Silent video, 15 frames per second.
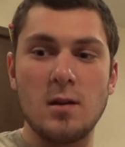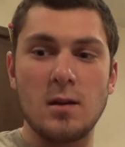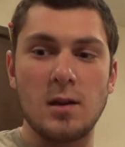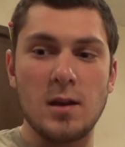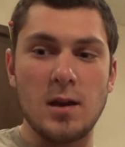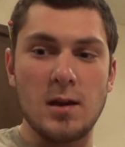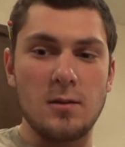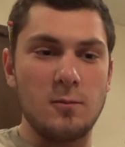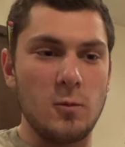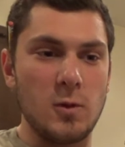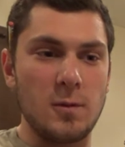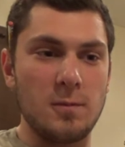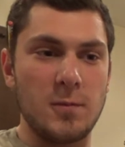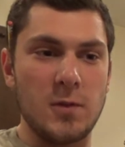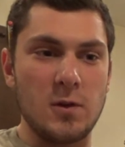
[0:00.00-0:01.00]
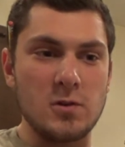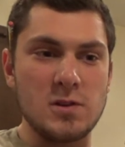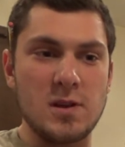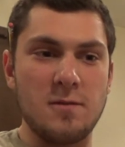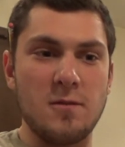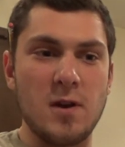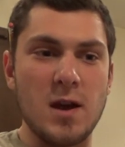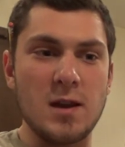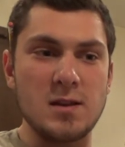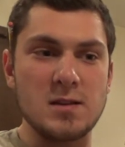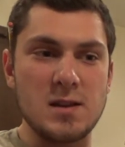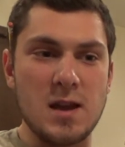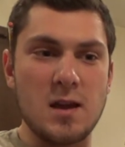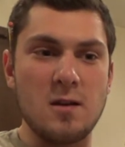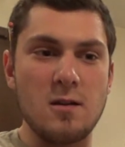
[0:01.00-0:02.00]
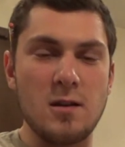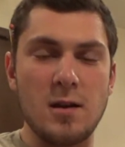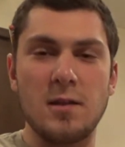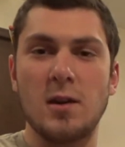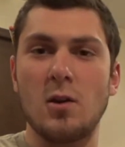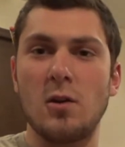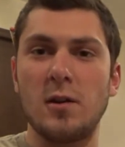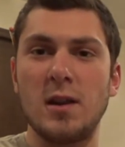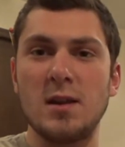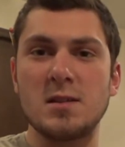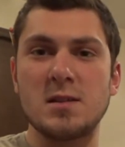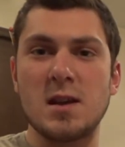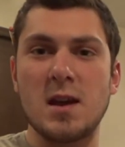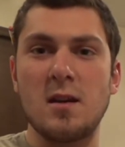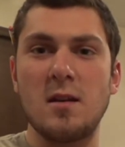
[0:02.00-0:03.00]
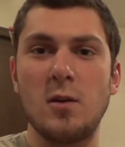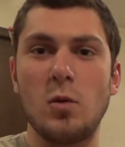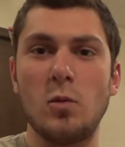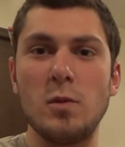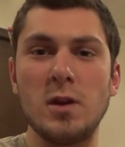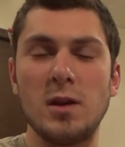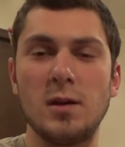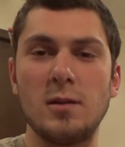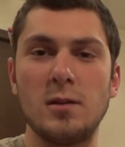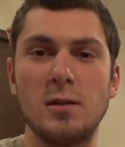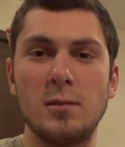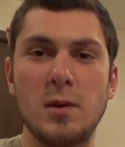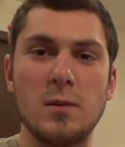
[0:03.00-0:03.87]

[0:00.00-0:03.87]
Got Thursday, Friday, Saturday. I think all day Saturday we'll be hunting.